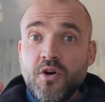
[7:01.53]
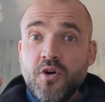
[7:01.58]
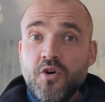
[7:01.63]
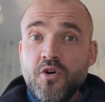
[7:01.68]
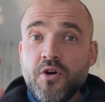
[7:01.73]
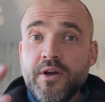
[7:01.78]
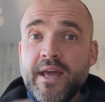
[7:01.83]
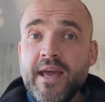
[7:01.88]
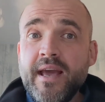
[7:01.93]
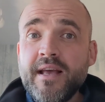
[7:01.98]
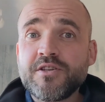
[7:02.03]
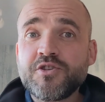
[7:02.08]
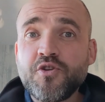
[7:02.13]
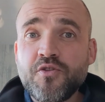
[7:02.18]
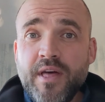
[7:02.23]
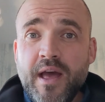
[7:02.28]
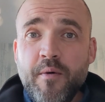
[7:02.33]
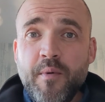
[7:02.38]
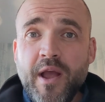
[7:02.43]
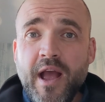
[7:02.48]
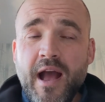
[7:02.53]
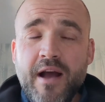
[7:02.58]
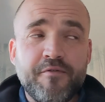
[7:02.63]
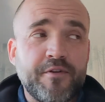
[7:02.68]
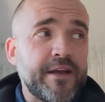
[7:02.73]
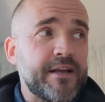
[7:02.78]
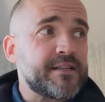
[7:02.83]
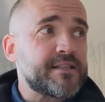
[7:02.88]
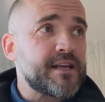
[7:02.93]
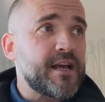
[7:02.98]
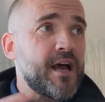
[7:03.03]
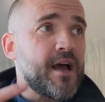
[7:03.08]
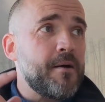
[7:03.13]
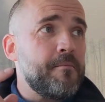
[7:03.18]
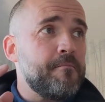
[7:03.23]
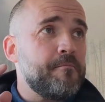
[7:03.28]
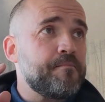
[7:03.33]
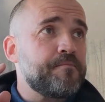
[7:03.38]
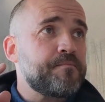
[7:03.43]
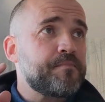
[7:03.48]
Okay, so there we have it.
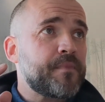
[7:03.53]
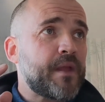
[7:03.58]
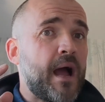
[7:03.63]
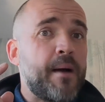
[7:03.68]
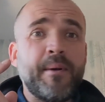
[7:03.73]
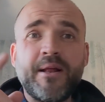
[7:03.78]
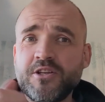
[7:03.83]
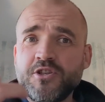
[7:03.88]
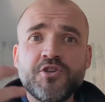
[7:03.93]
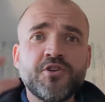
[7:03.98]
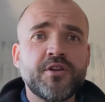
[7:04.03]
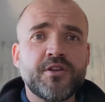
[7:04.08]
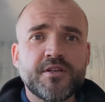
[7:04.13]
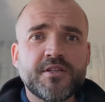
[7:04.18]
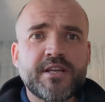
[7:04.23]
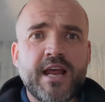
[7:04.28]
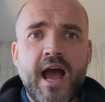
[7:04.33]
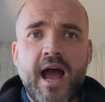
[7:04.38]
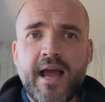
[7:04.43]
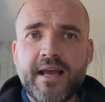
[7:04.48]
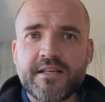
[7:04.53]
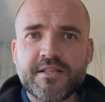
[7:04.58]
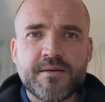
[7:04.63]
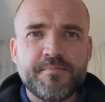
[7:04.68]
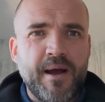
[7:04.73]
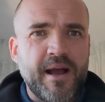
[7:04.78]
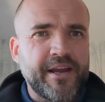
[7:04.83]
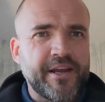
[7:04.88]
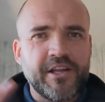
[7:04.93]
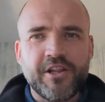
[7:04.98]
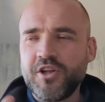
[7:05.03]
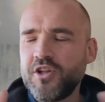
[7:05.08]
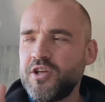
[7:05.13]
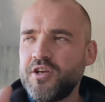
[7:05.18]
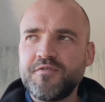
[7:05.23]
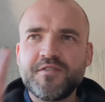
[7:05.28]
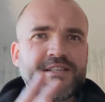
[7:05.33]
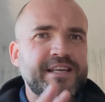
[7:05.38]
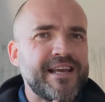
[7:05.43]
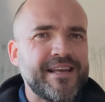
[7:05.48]
Um, I mentioned at the start, it's immaculate.
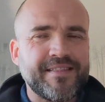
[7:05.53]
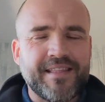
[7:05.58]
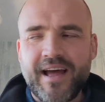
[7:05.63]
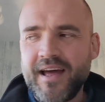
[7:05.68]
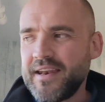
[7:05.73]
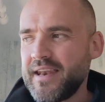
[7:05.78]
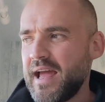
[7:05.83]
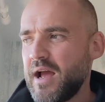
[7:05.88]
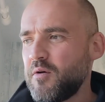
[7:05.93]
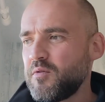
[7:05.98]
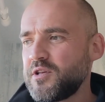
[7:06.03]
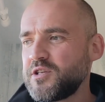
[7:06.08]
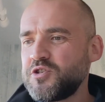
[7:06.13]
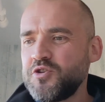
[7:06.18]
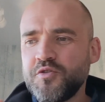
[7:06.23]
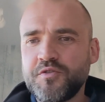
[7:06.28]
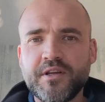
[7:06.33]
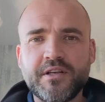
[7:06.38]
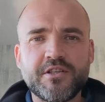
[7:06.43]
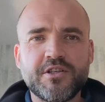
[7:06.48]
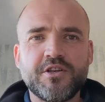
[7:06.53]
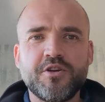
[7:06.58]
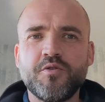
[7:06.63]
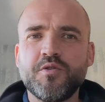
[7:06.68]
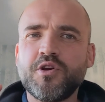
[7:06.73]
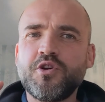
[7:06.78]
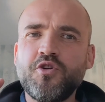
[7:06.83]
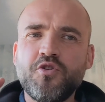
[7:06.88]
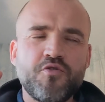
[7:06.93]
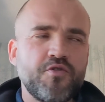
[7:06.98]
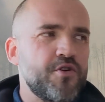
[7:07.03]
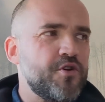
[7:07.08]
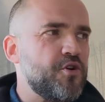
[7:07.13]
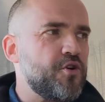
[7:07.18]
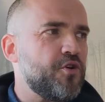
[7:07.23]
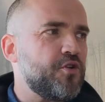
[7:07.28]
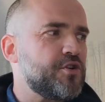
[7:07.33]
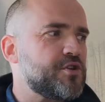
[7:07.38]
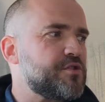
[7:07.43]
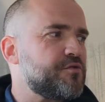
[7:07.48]
You've seen that now. There's nothing to do. The current
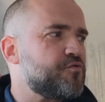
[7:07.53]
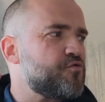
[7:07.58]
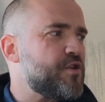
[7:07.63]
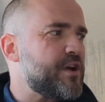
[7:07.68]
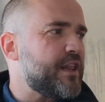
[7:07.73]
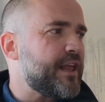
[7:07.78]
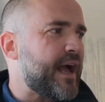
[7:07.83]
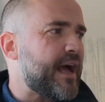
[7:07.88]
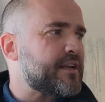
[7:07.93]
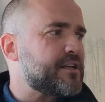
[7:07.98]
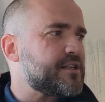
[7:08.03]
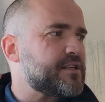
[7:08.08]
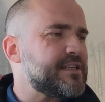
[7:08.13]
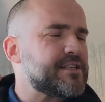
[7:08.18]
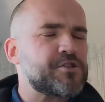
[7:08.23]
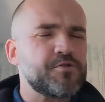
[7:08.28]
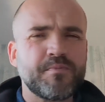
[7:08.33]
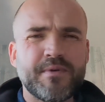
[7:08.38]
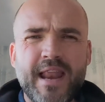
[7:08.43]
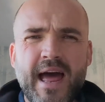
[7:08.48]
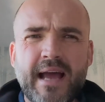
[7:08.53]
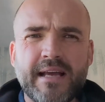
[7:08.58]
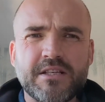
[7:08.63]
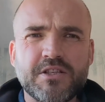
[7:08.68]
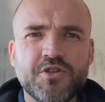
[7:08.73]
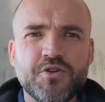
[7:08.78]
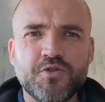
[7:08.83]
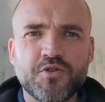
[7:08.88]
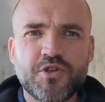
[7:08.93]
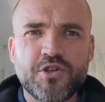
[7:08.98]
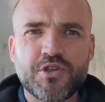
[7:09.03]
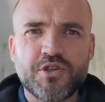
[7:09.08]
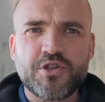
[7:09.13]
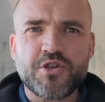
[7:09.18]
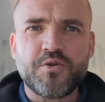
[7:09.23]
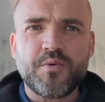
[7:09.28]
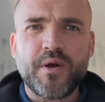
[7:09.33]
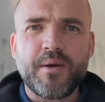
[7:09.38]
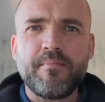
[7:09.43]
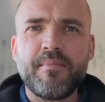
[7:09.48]
owners have really added some nice touches
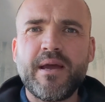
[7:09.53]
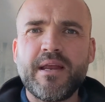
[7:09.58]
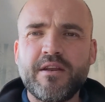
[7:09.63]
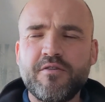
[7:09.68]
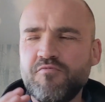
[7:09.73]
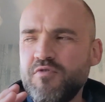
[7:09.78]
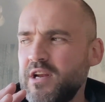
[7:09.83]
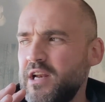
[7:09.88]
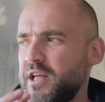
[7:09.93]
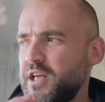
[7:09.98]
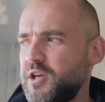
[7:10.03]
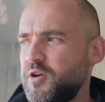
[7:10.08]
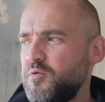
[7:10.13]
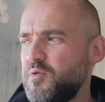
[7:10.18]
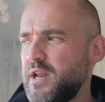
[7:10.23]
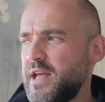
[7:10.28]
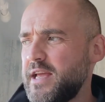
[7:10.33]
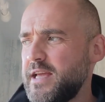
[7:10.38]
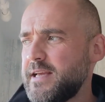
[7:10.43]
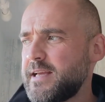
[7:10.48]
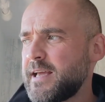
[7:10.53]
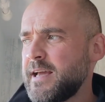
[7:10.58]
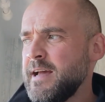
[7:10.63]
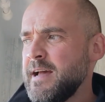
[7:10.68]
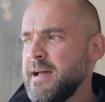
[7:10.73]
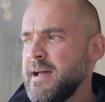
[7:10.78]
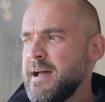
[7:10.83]
to it, made it really unique.